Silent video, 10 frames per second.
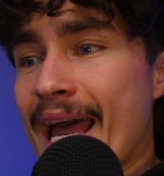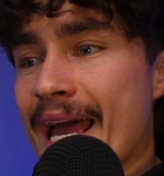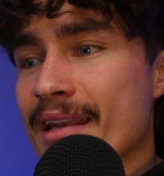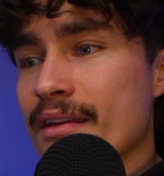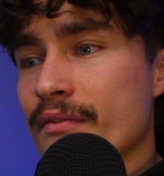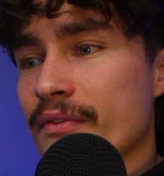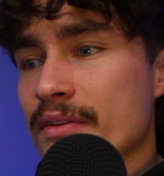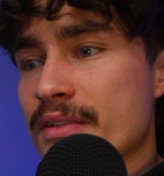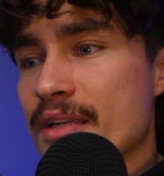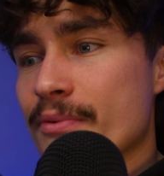And if you
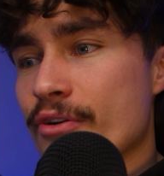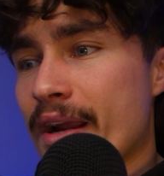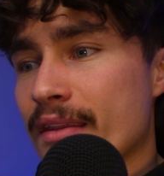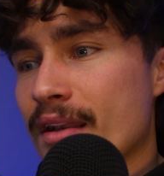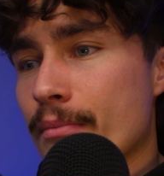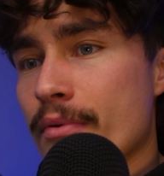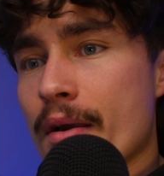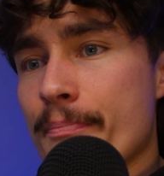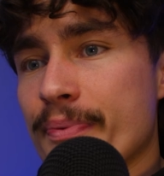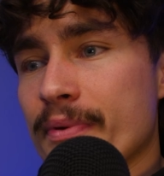can see, we crank the number
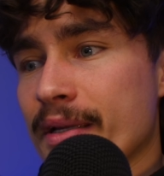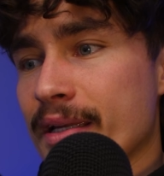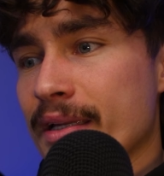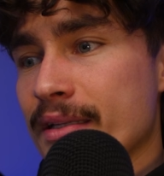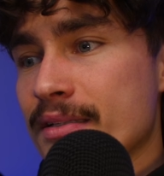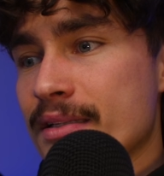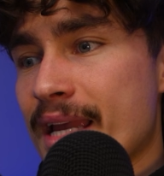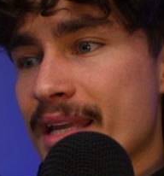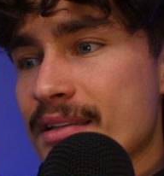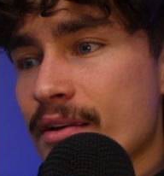up, and
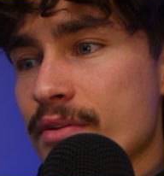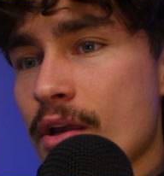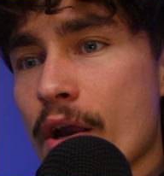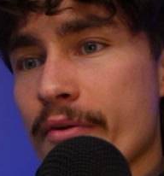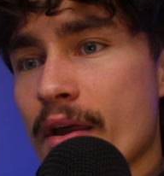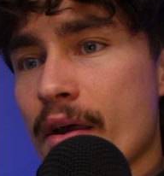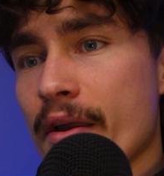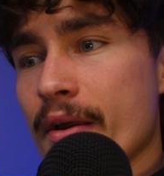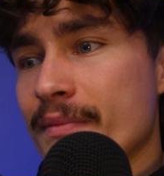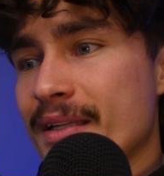as it goes higher and
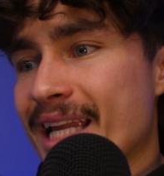higher,